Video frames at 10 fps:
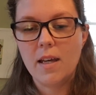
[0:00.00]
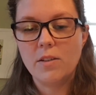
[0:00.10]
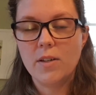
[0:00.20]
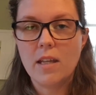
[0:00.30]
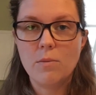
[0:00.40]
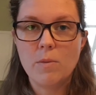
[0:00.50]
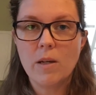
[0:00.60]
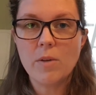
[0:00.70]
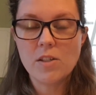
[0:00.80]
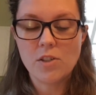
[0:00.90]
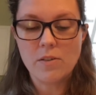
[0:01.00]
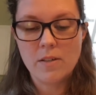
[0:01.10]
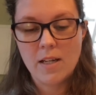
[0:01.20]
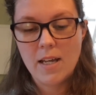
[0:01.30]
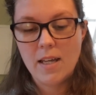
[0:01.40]
together with my question.
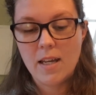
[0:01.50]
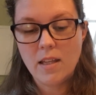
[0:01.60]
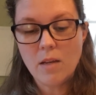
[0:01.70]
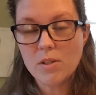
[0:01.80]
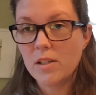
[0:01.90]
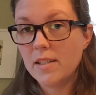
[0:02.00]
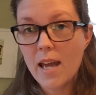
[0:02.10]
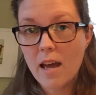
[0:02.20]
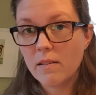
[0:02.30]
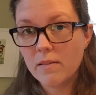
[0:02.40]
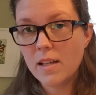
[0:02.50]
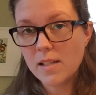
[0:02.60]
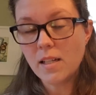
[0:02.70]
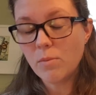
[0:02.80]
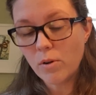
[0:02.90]
And they was like, yeah, it's
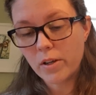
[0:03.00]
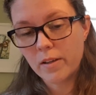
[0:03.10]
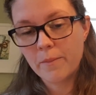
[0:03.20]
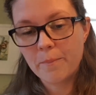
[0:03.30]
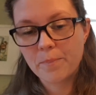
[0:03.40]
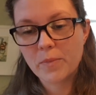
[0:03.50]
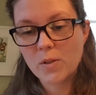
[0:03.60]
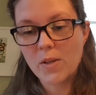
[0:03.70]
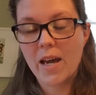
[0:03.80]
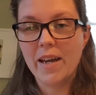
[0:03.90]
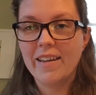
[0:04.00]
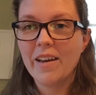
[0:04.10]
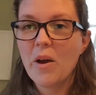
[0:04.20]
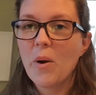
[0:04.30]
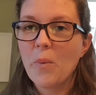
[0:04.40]
in the book. So I
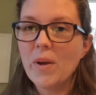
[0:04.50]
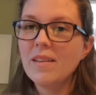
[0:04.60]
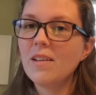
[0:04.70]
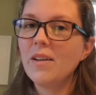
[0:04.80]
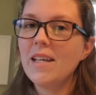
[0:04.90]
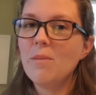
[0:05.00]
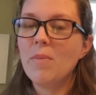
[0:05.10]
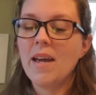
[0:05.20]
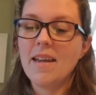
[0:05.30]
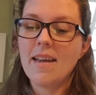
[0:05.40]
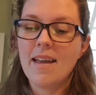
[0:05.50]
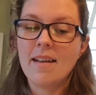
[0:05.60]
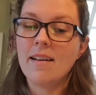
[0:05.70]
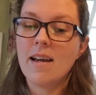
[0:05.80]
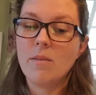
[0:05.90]
went on eBay
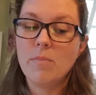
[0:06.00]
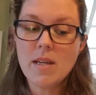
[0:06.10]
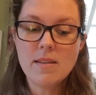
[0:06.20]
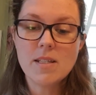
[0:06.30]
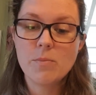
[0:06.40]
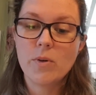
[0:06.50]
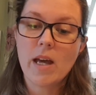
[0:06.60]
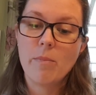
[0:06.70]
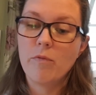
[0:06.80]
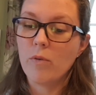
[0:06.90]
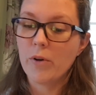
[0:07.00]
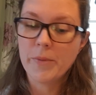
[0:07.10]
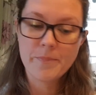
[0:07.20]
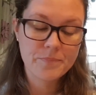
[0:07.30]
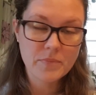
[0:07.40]
and I picked this book up for,
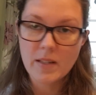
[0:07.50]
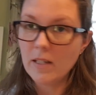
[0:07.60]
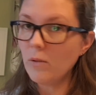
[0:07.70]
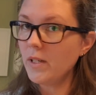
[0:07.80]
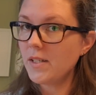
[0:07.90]
including